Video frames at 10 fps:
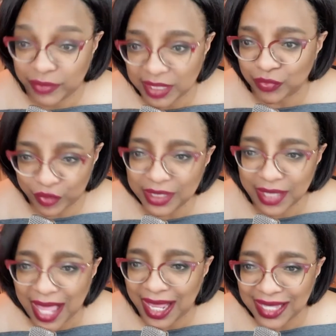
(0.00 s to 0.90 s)
to
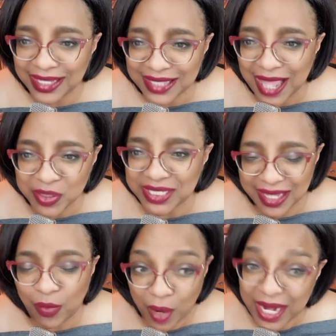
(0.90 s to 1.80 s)
realize I was
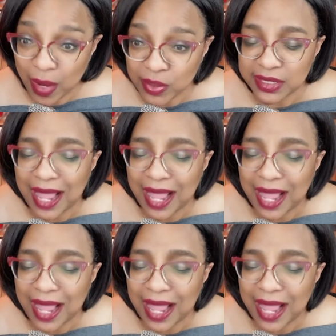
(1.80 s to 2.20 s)
one I was